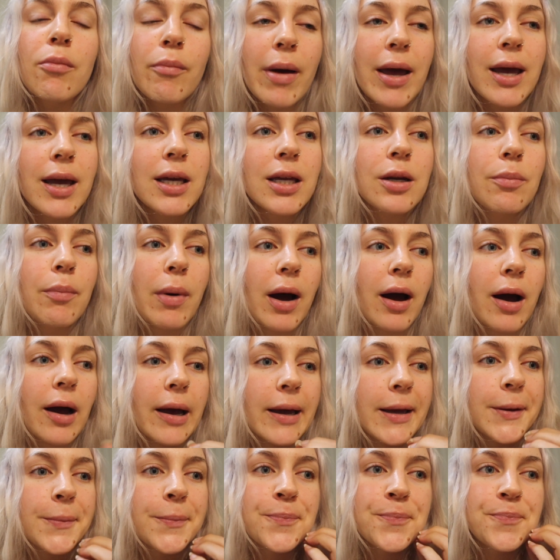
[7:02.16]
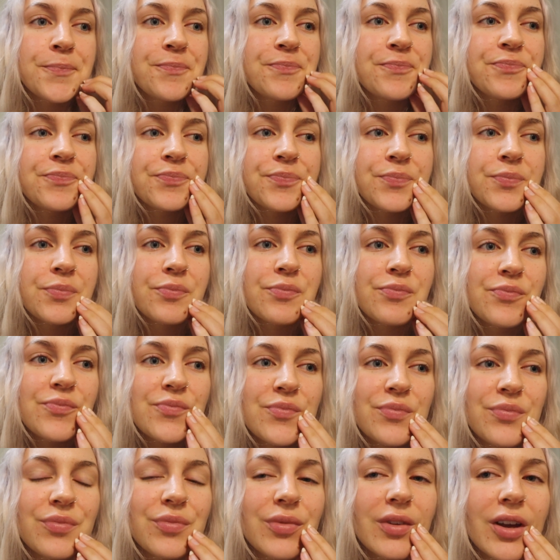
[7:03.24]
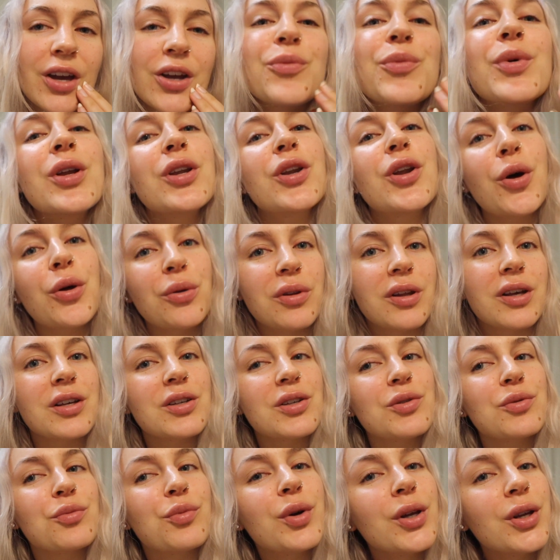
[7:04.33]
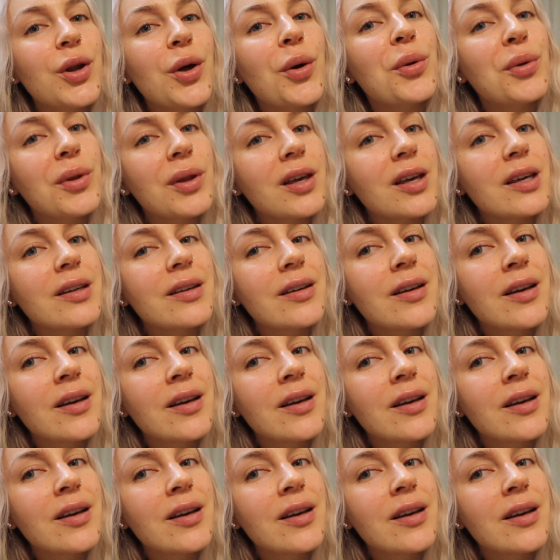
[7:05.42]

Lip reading: made by, and we know this, we know that